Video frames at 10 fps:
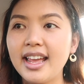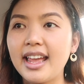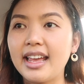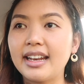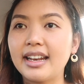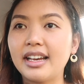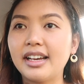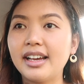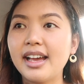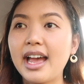and
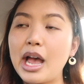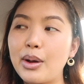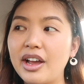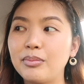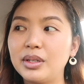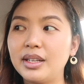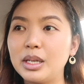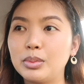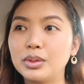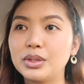how I've been
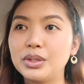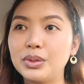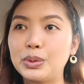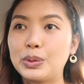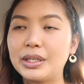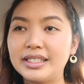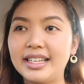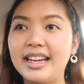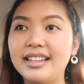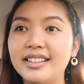able to
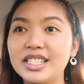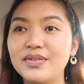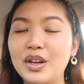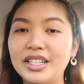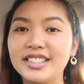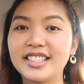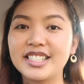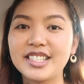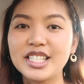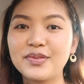attain this very
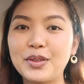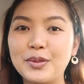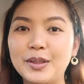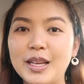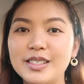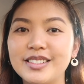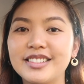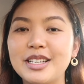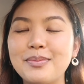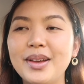successful
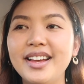relationship.